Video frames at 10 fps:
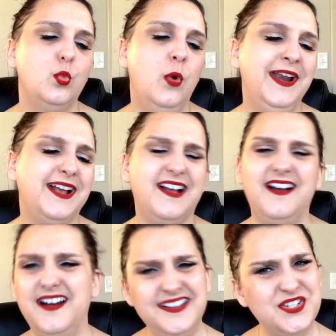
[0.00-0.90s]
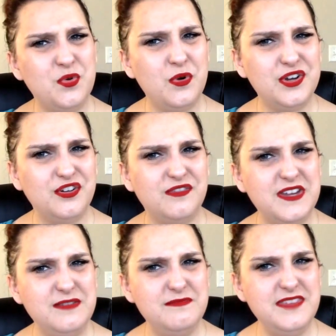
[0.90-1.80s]
what a contour
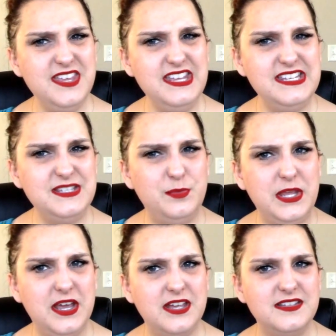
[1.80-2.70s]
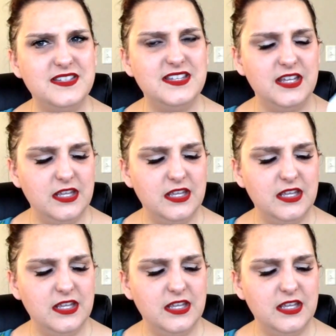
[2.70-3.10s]
cream is, because